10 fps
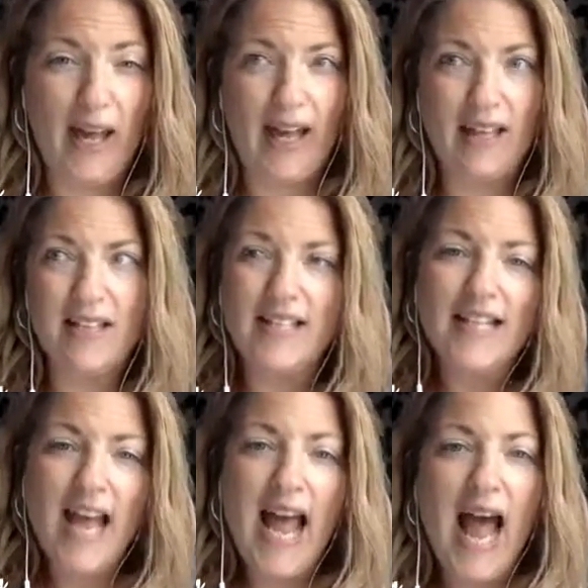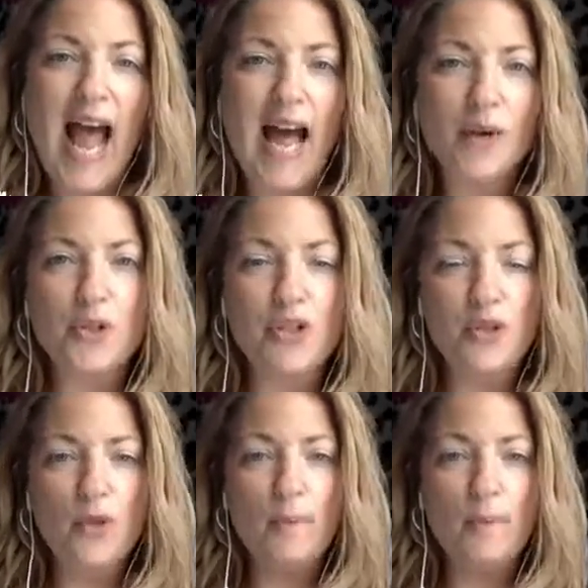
and how to